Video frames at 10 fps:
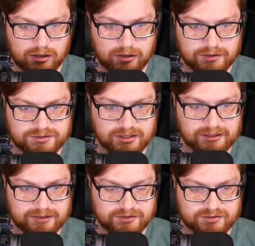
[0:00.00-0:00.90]

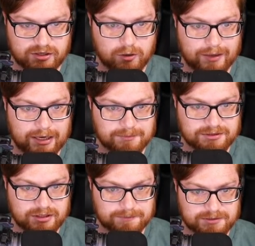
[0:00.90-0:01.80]
telling us, oh,
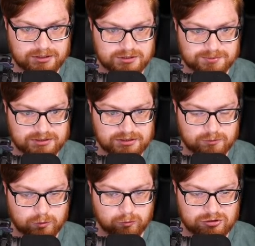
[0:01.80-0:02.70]
admin.php
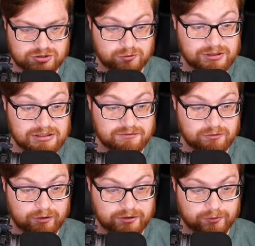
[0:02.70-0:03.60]
will retrieve and
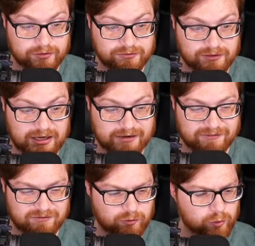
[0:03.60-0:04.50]
render the flag
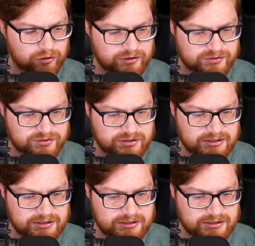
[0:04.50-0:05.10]
for us.